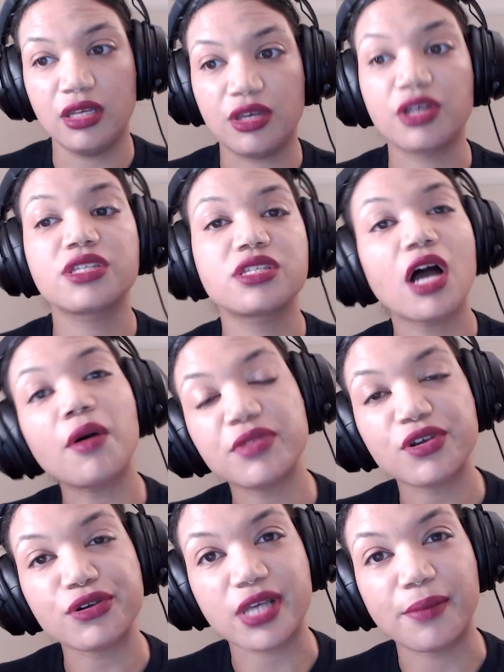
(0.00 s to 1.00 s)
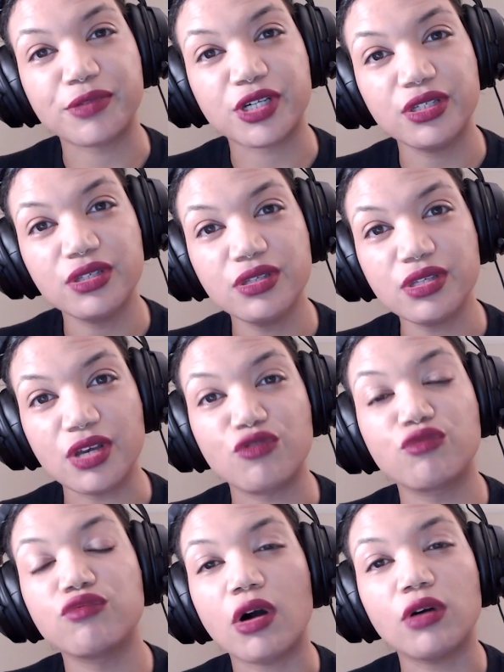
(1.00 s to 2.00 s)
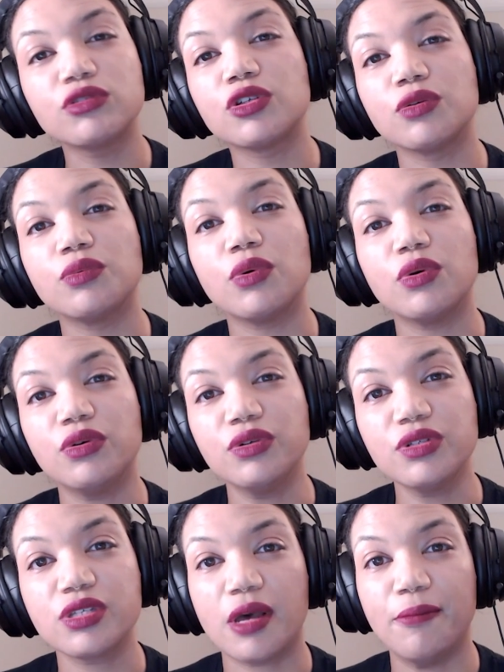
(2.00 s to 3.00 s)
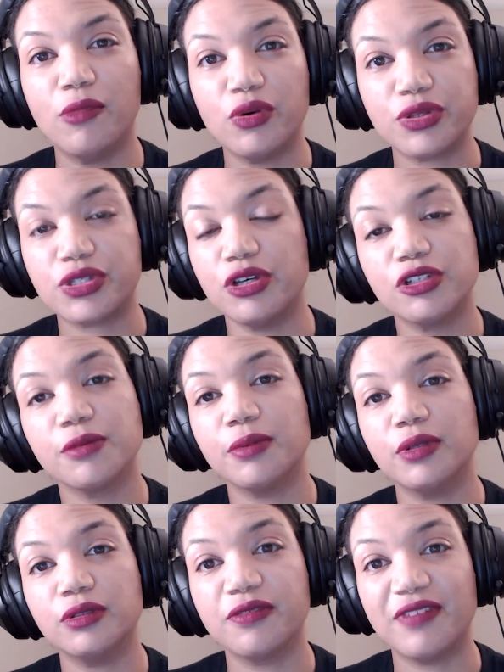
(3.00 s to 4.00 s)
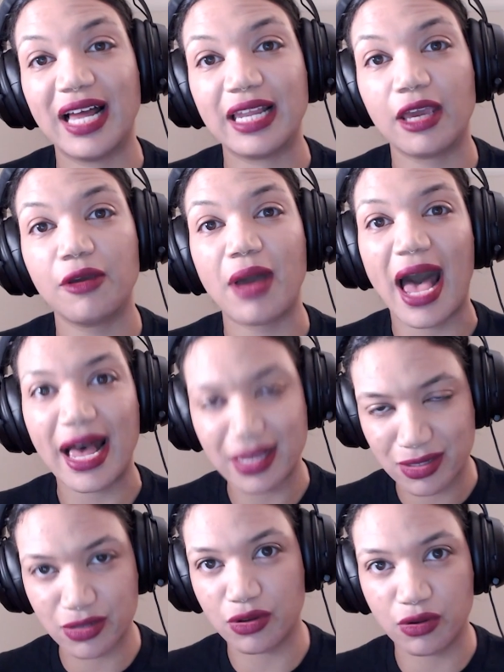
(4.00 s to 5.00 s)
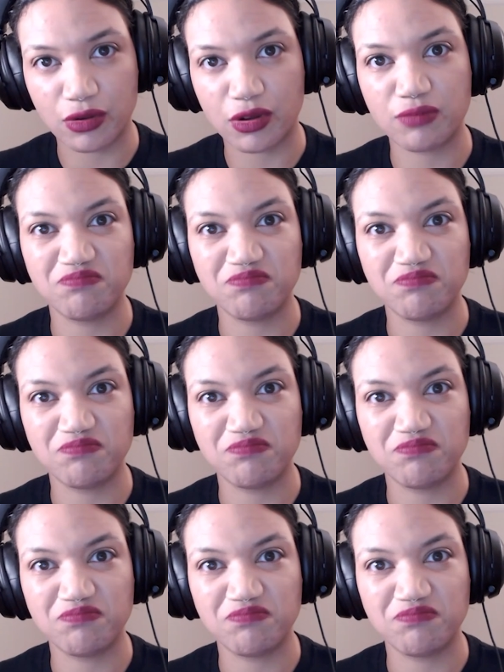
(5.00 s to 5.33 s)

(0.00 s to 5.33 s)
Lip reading: You could start with your assumptions and roll towards a more suitable value as your